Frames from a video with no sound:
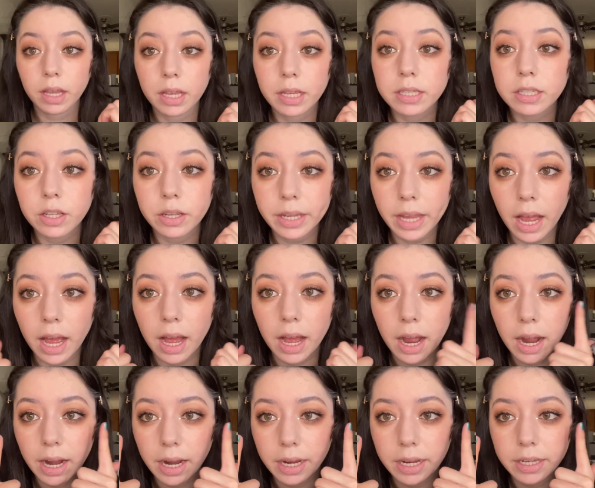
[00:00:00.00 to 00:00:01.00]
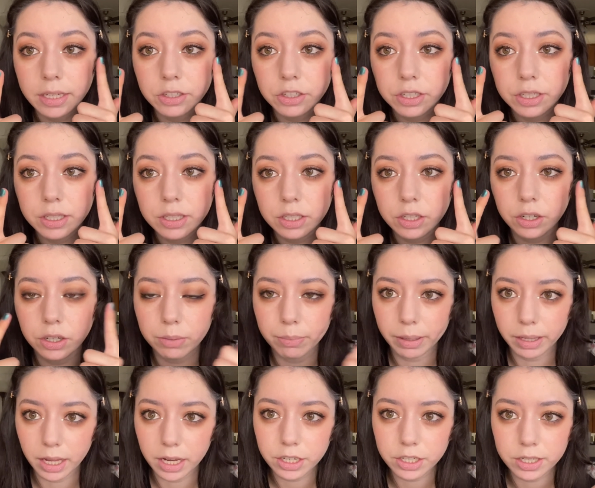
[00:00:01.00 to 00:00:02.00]
So yeah, I just curled my
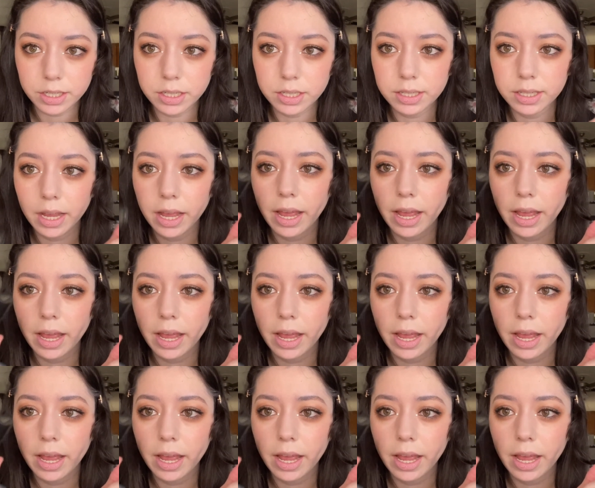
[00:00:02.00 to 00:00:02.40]
lashes,